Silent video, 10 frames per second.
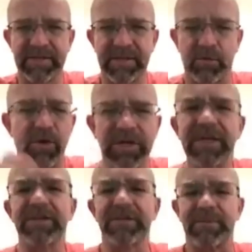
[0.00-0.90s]
I walk
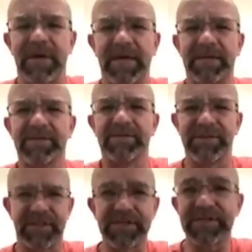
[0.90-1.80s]
into the bank
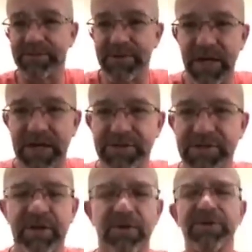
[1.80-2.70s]
to get some change.
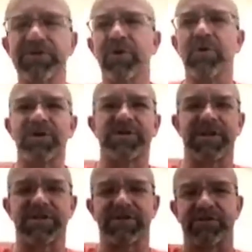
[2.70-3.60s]
And on the door it
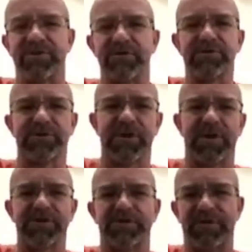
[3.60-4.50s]
says there's no
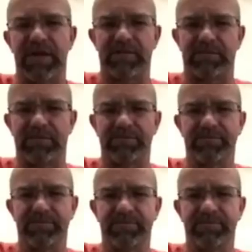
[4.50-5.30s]
change available.